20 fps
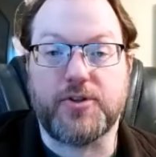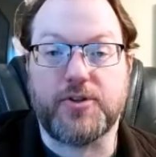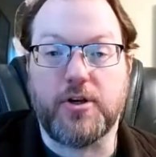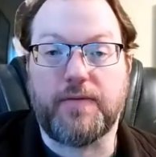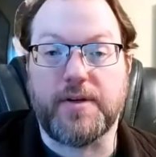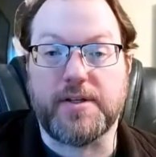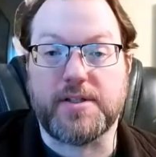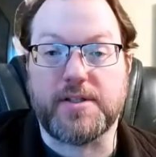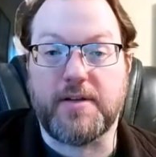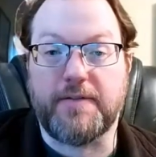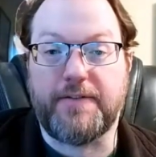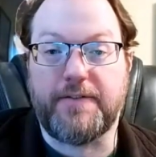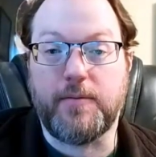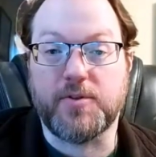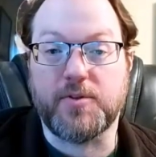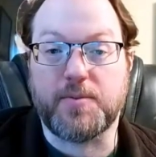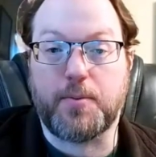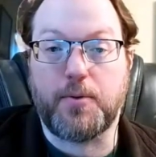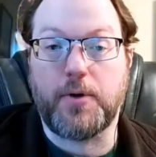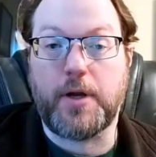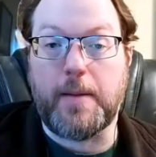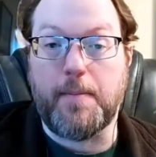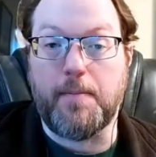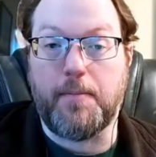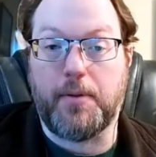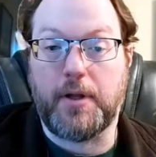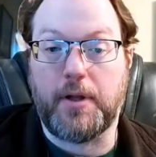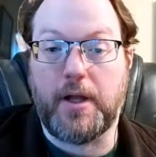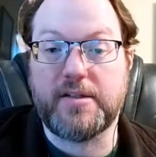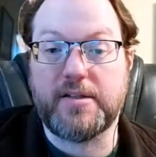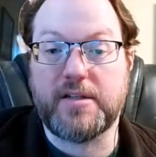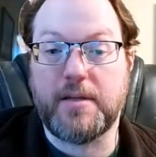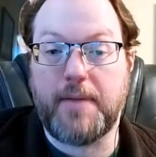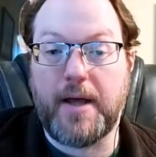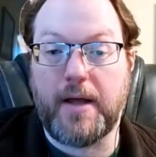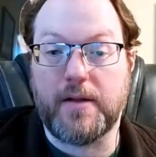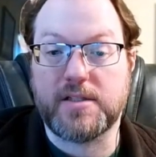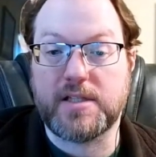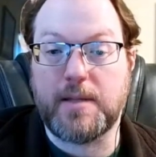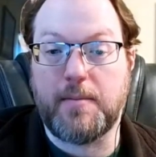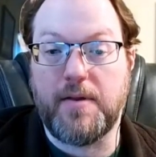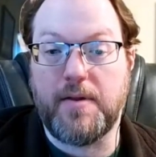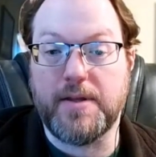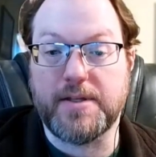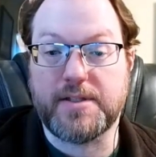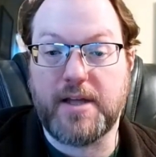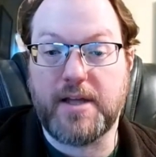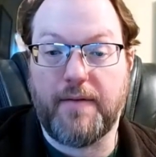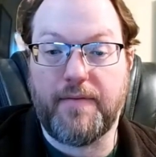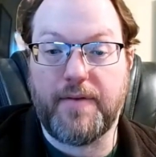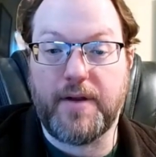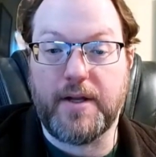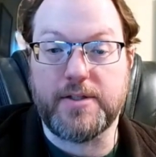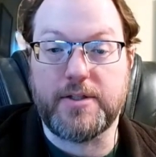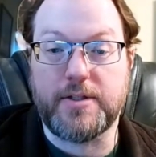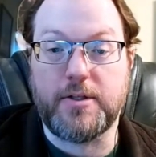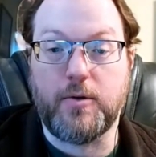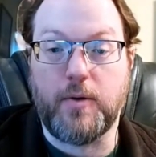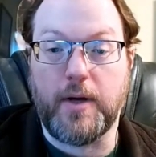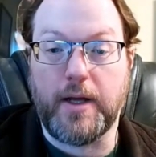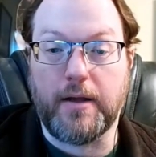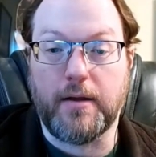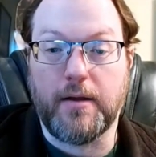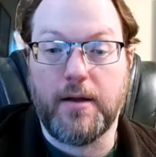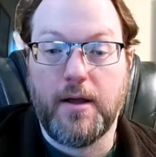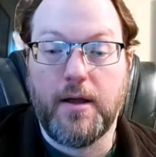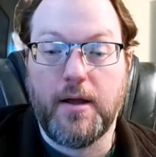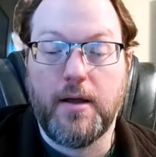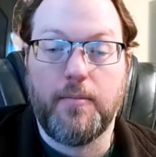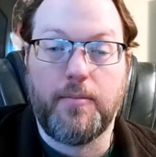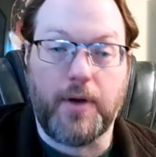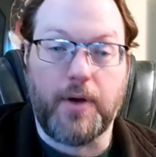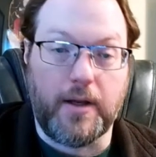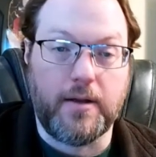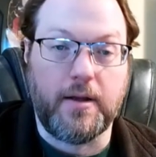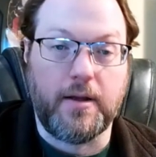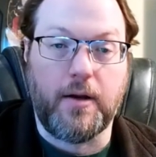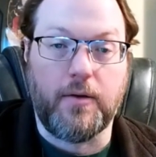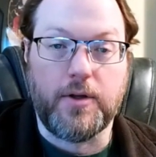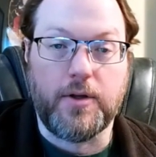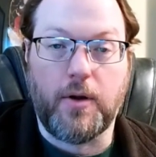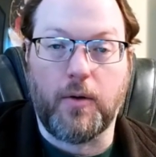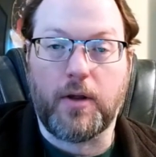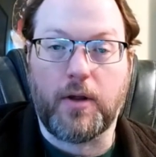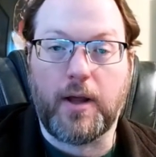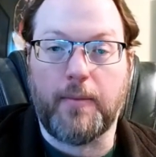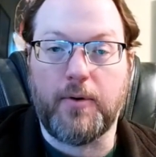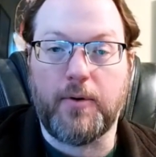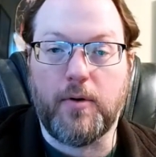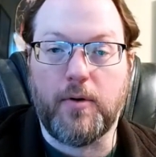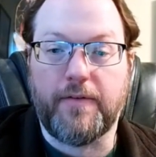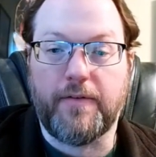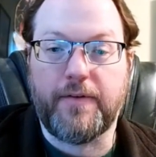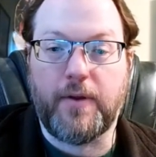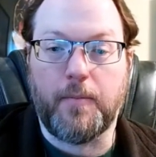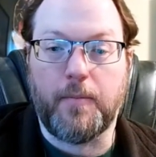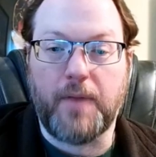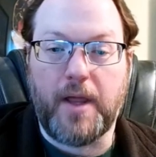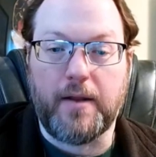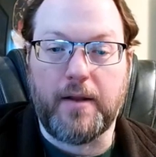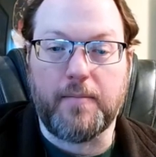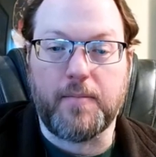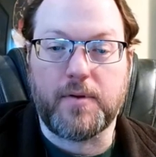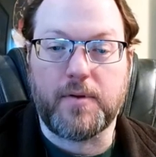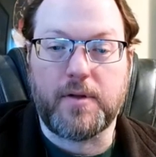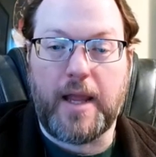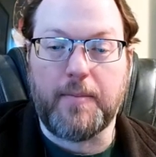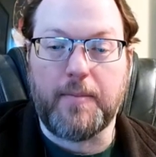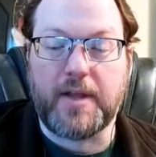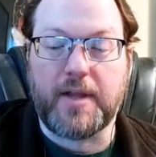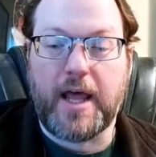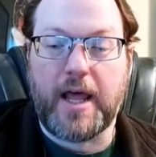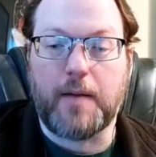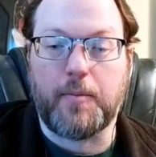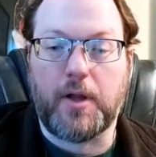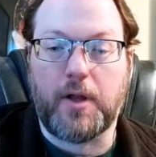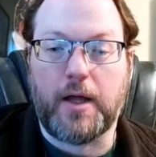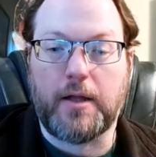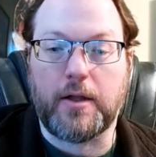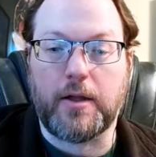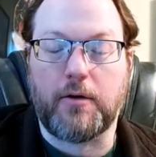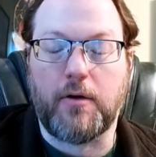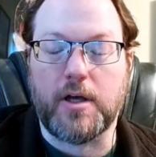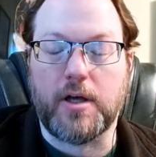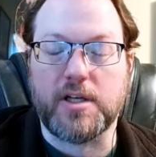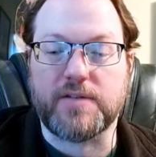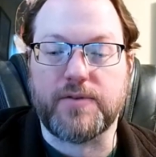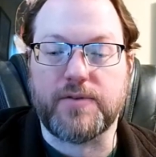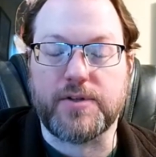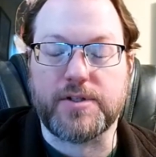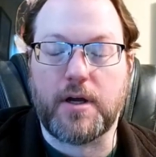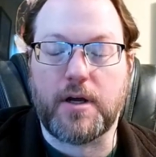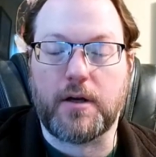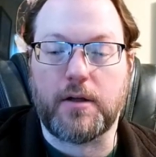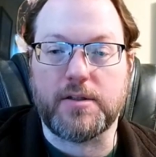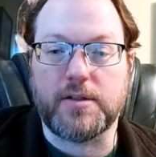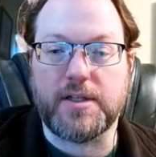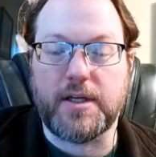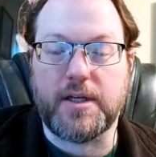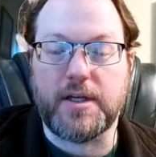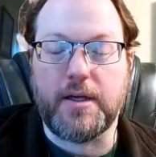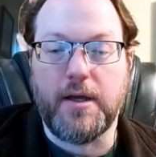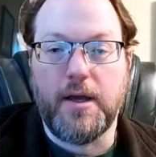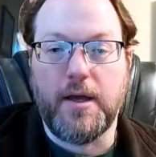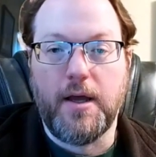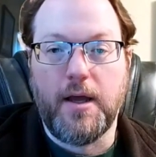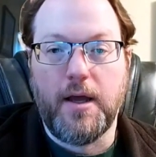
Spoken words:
surface. The film's pretty blunt about some of the stuff that it's doing, but you don't come to a film named Cannibal Holocaust for subtlety.